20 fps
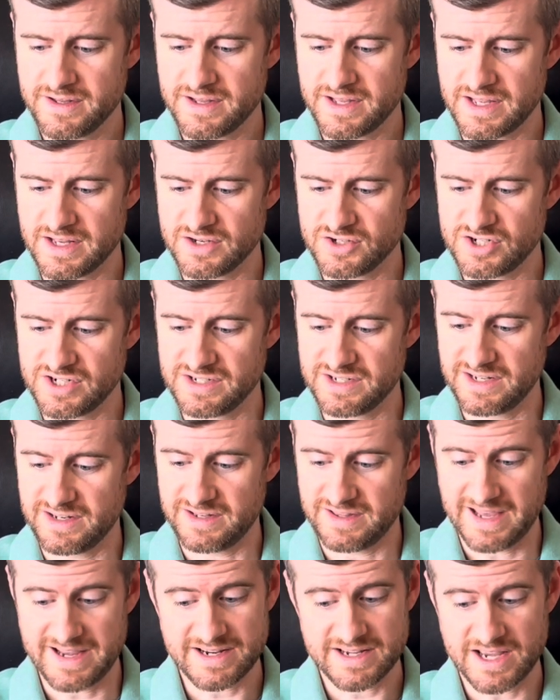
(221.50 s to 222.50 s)
And
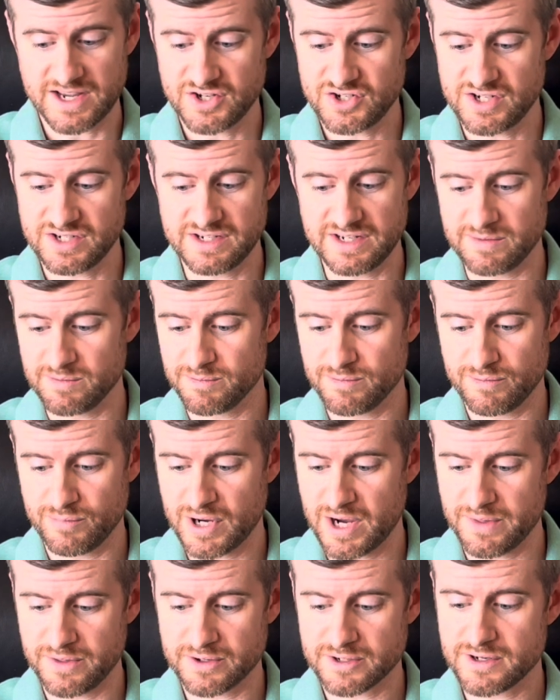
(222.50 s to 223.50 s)
in that case, she didn't
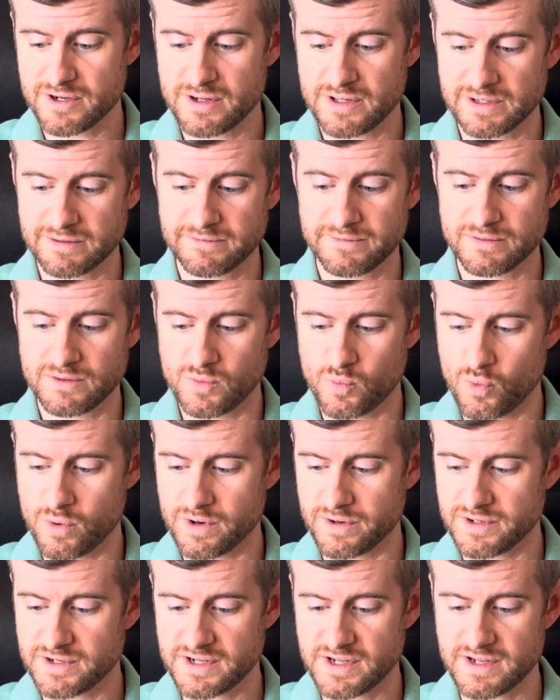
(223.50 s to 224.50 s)
bother calling for the
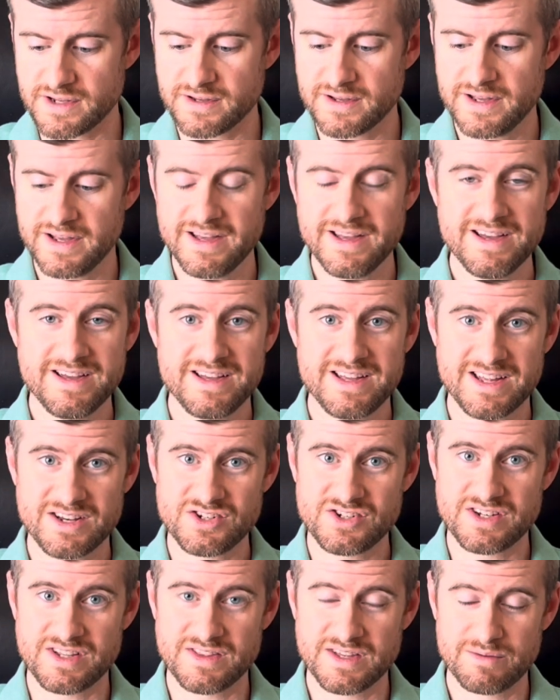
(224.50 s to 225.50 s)
warranty.
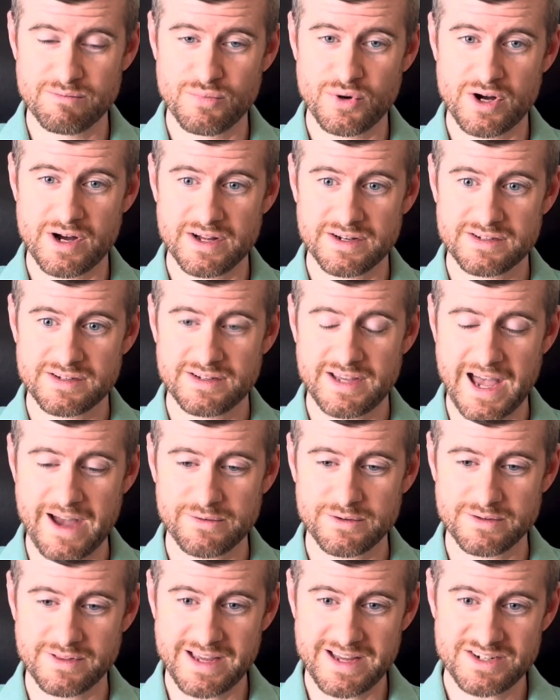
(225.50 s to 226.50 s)
And
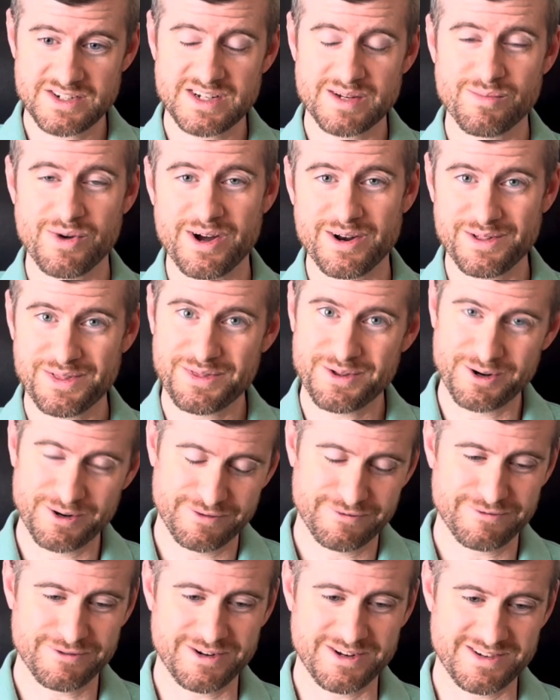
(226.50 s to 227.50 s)
after that, she bought a
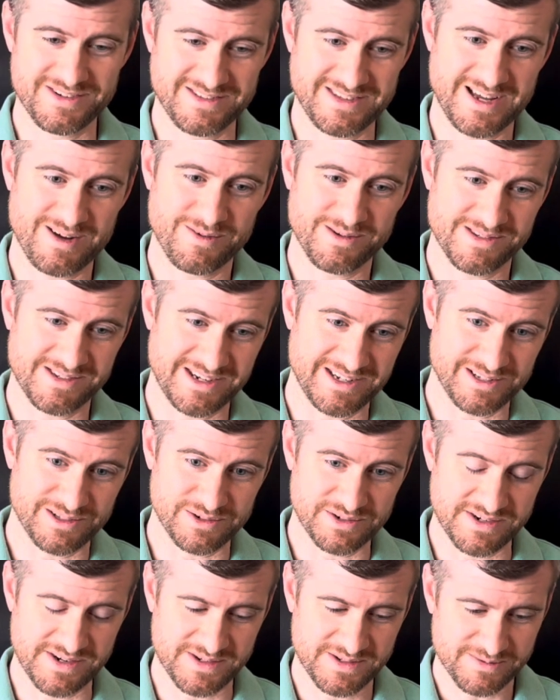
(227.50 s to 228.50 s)
third fridge, and that was an
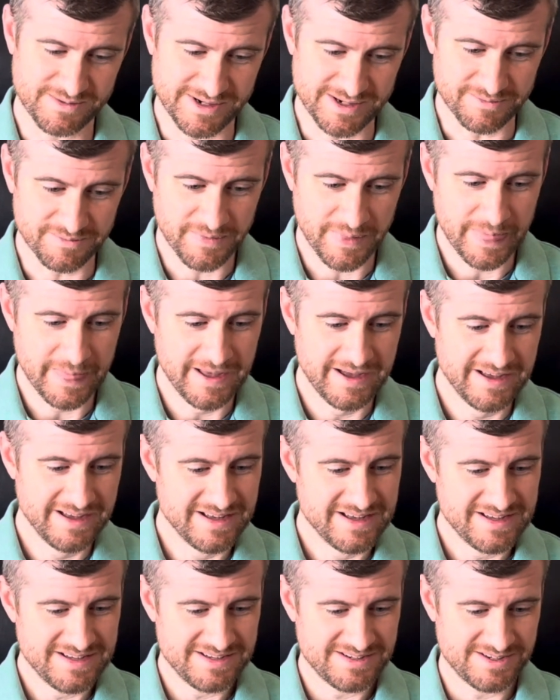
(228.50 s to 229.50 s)
LG as well.
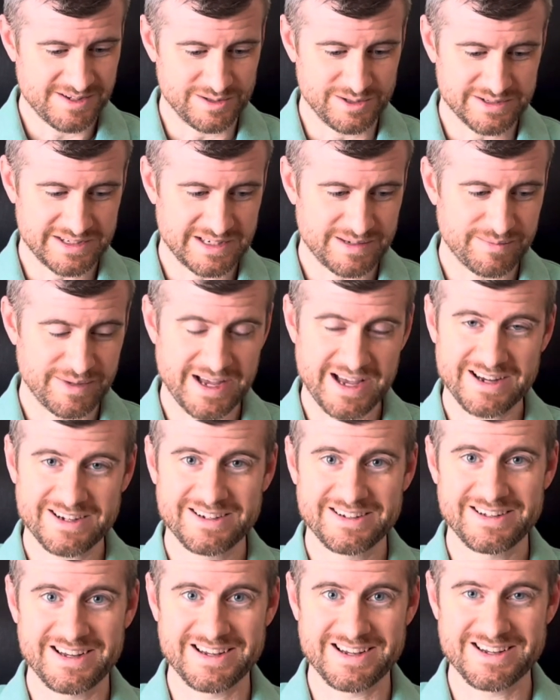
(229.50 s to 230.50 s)
So looking
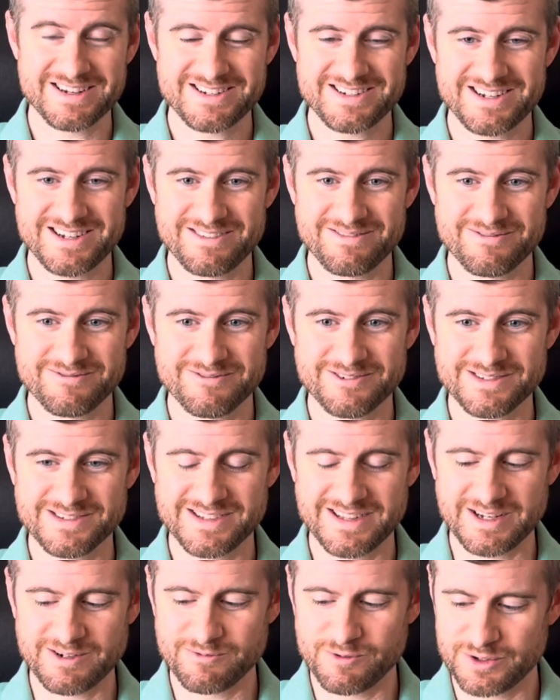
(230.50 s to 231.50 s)
back, I guess she was
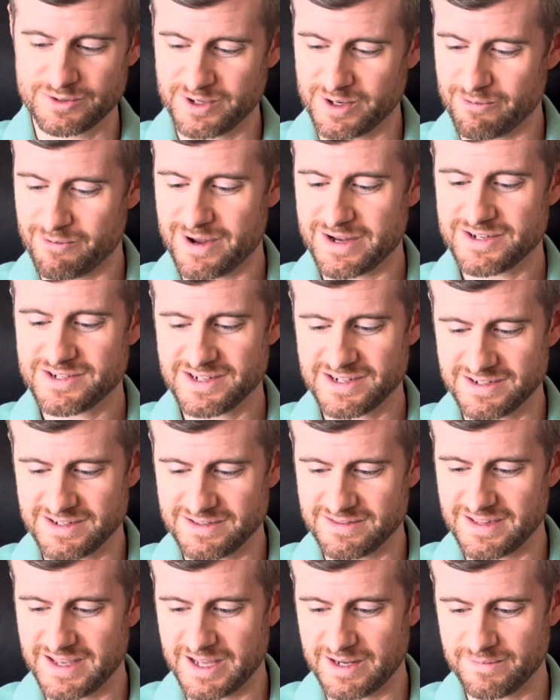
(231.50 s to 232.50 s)
like wondering why she
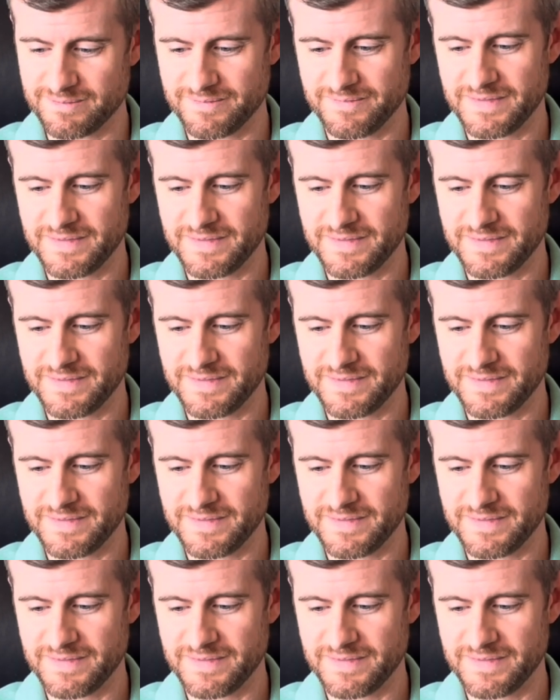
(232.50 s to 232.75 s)
did that.